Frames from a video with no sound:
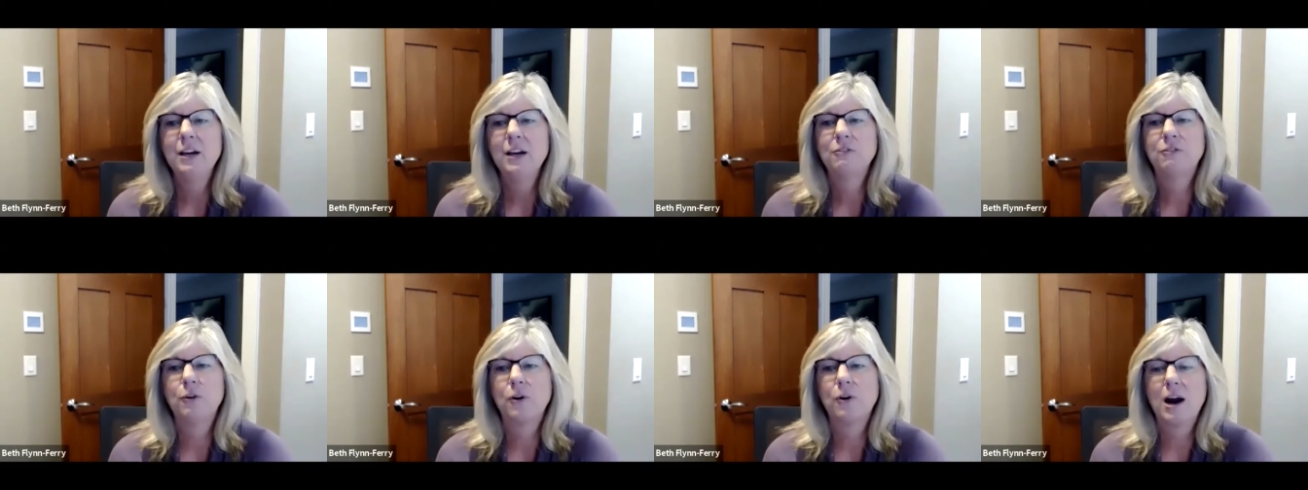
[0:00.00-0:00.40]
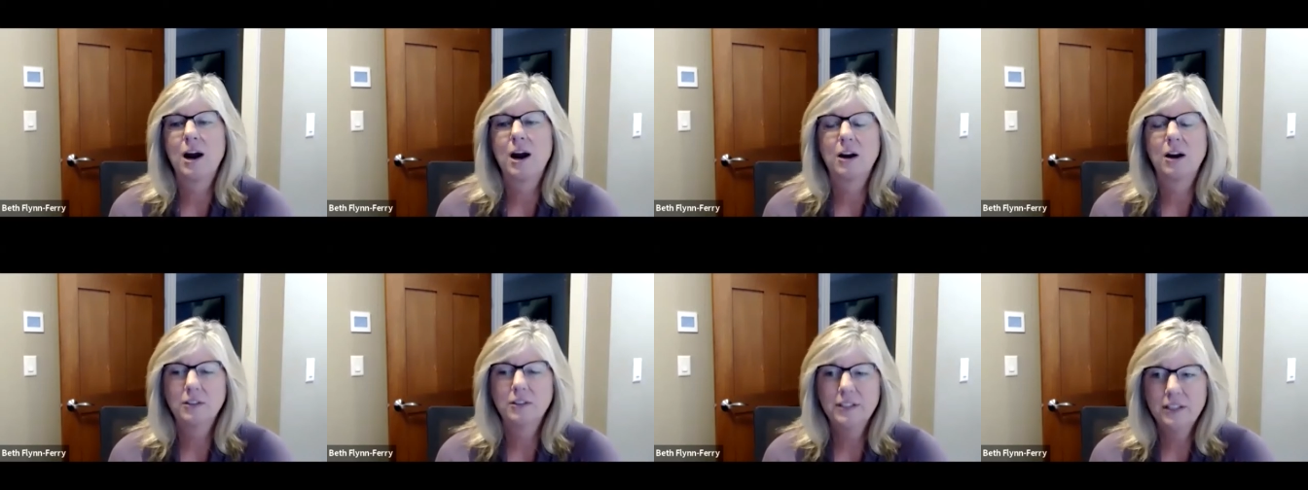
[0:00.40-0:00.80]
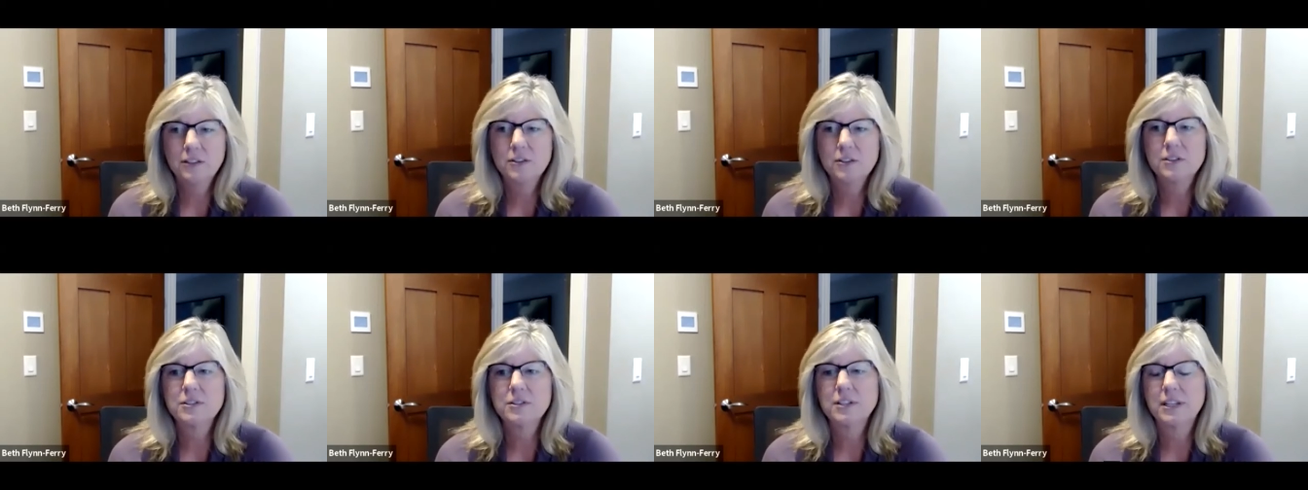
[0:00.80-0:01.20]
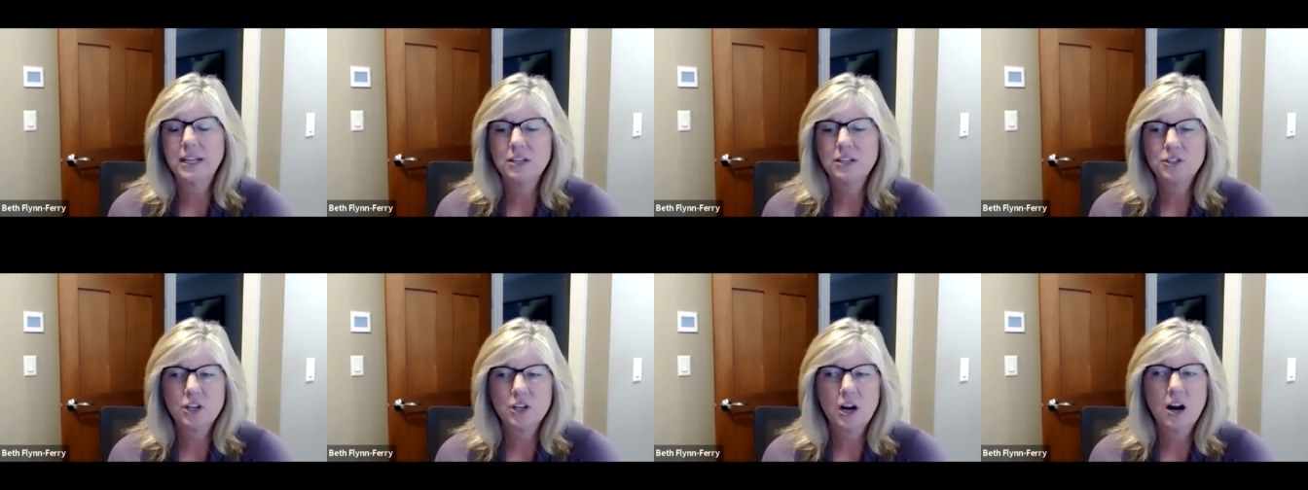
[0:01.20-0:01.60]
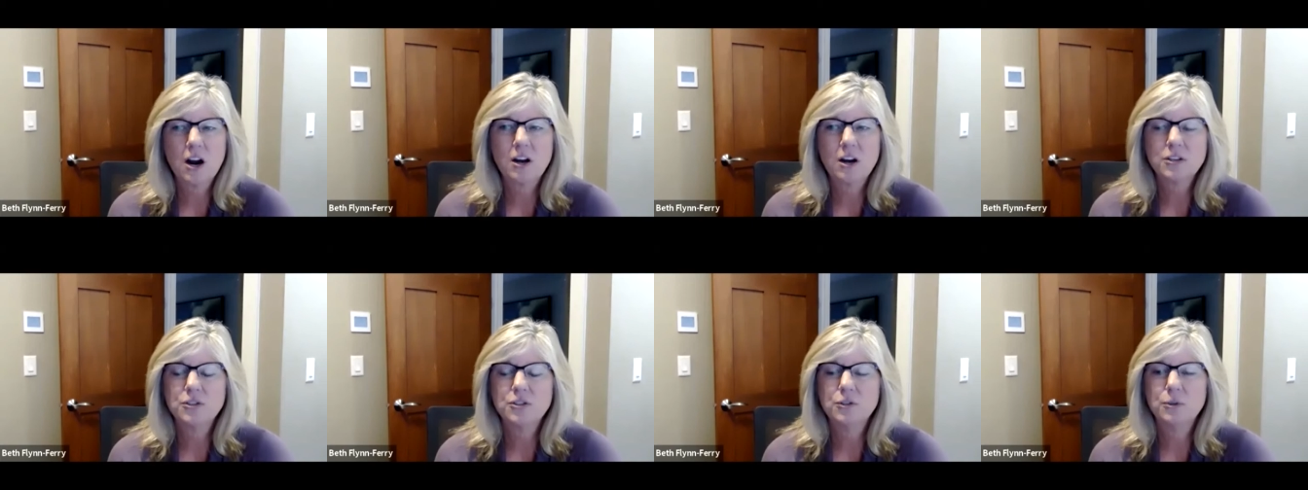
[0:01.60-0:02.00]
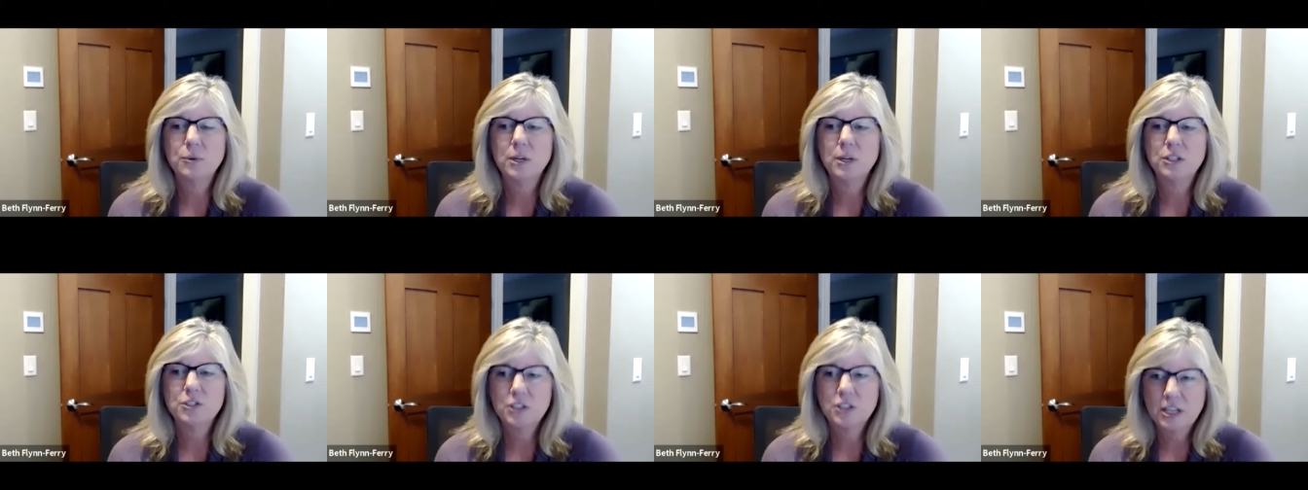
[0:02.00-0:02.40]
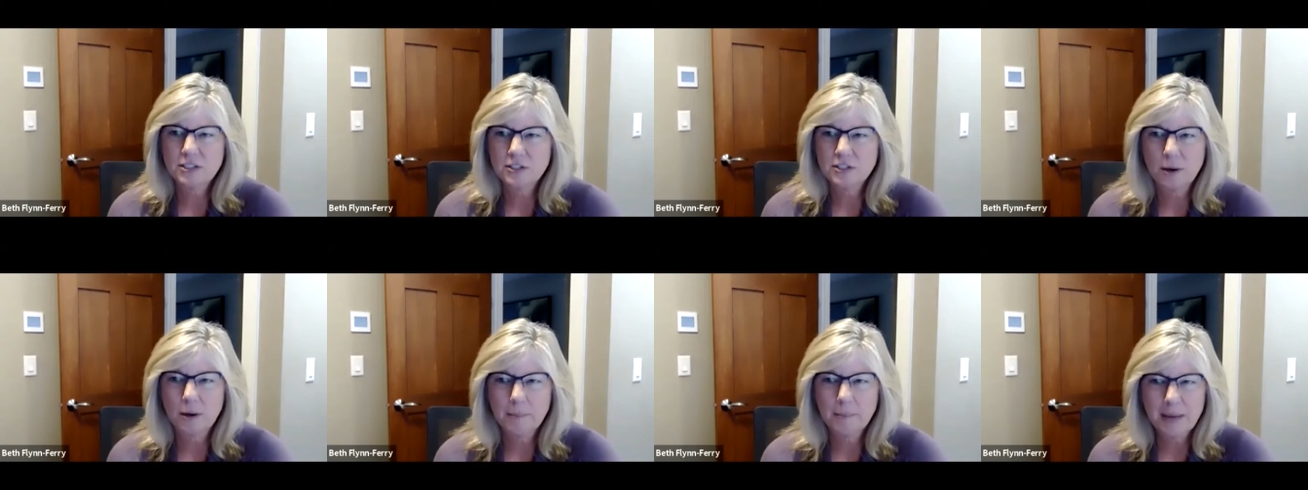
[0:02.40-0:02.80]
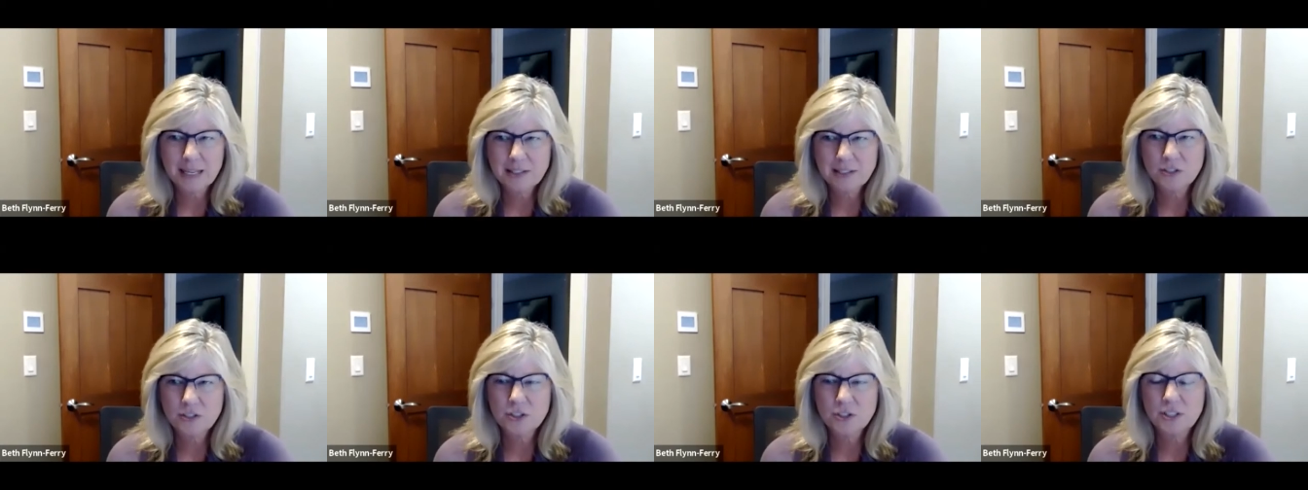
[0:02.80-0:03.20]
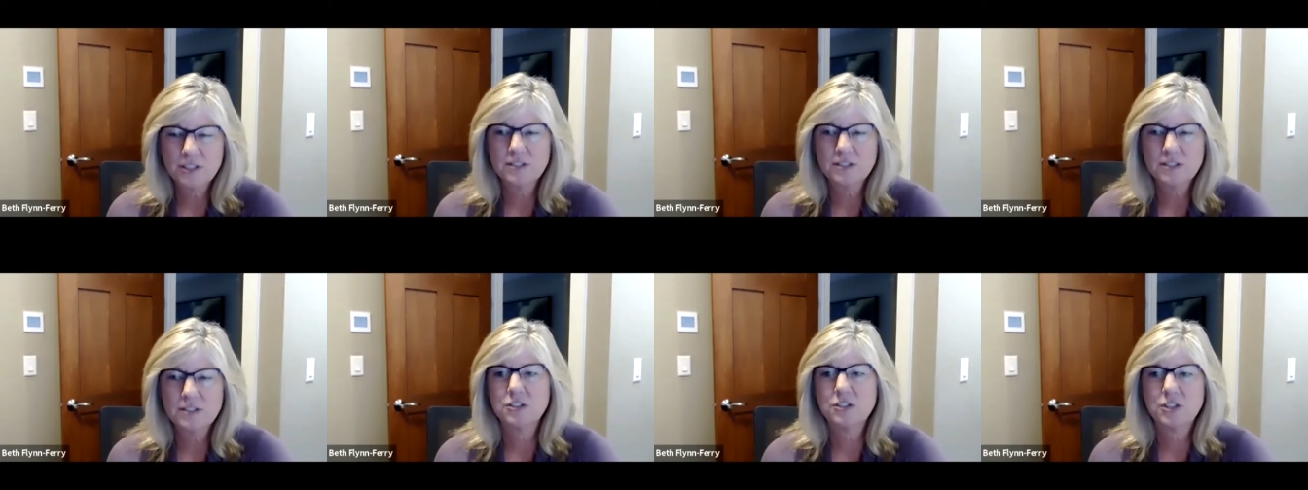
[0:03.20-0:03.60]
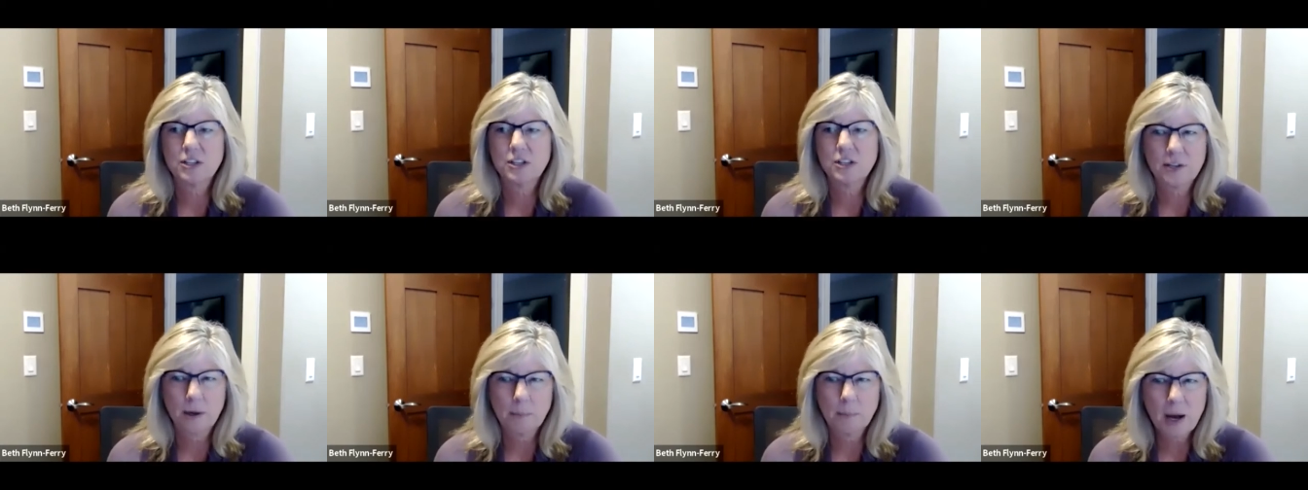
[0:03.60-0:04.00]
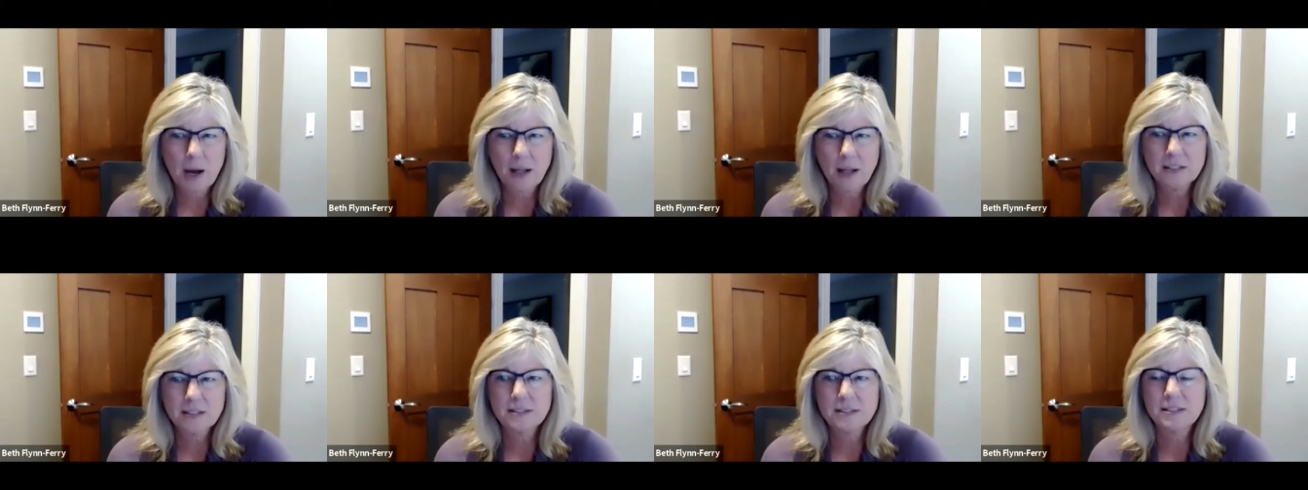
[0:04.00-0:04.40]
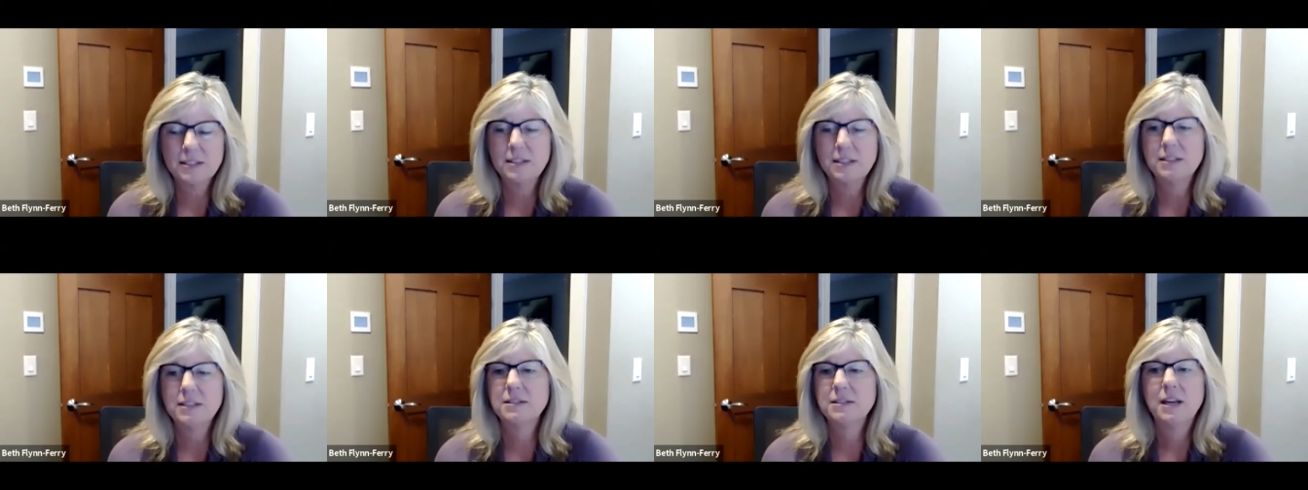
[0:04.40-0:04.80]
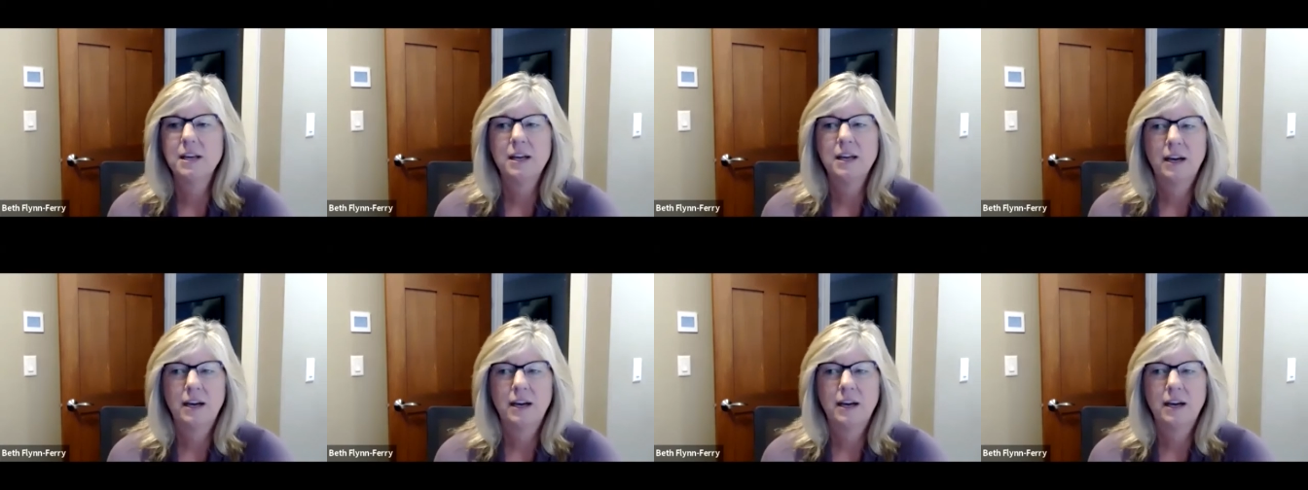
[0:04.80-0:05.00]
for our leaders in HR to adjust our messages, adjust our policies,